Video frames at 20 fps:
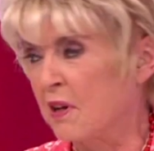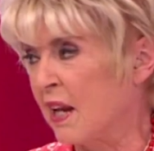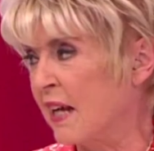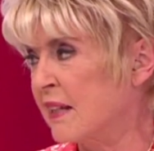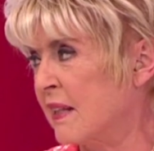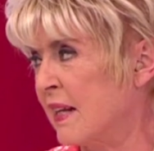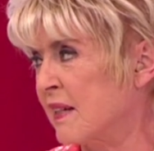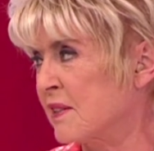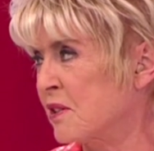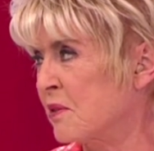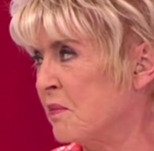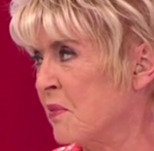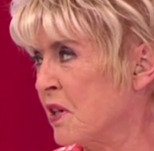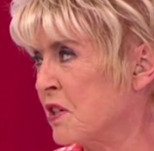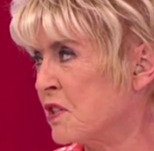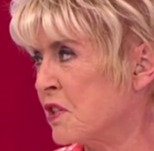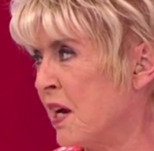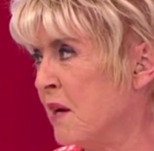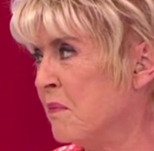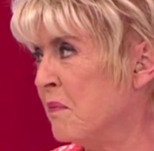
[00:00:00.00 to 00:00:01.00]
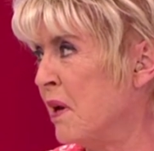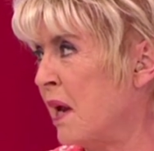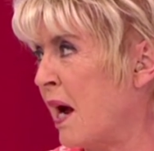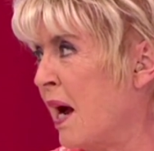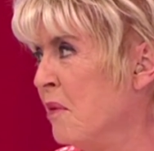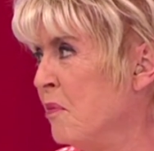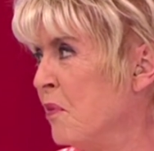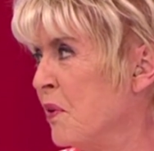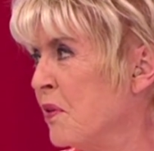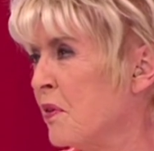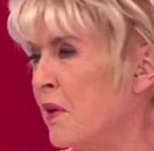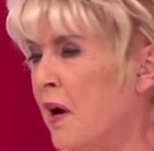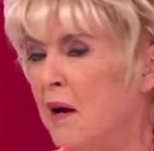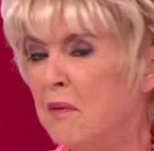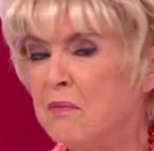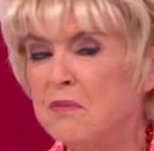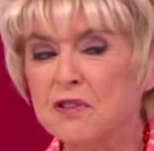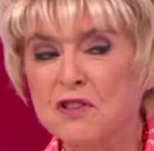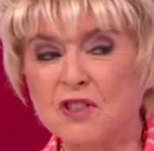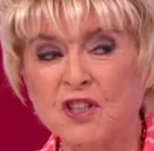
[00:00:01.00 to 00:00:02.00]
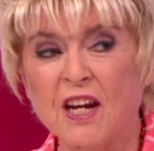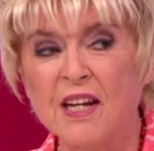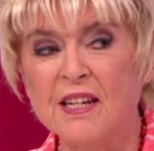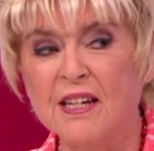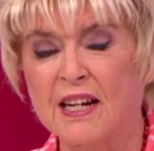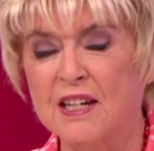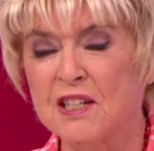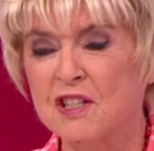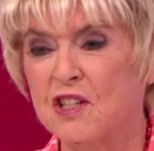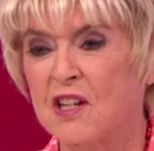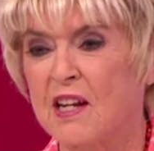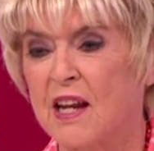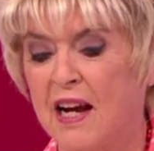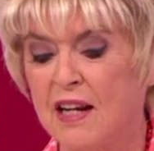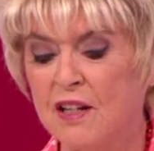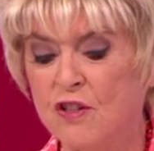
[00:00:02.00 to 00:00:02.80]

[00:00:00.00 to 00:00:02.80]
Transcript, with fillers: like that so much. I'm, I'm with, I'm with mm. Jane, actually. I